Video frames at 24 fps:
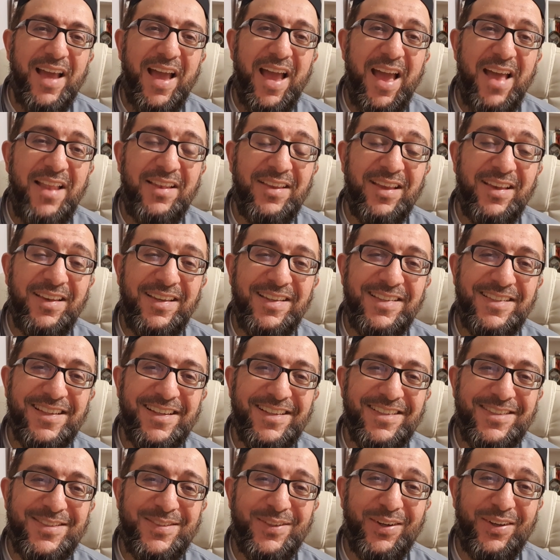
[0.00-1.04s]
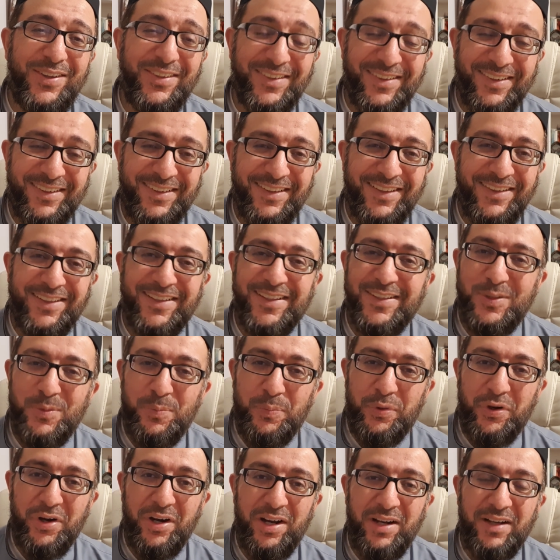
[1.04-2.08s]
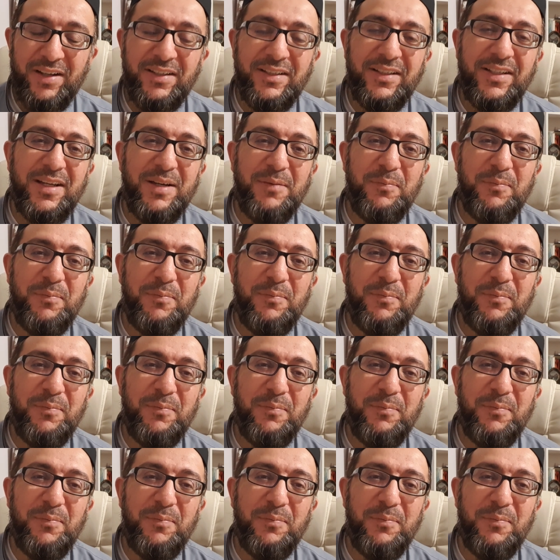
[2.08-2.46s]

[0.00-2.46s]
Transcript: and then he says to Allah, look at the prayer,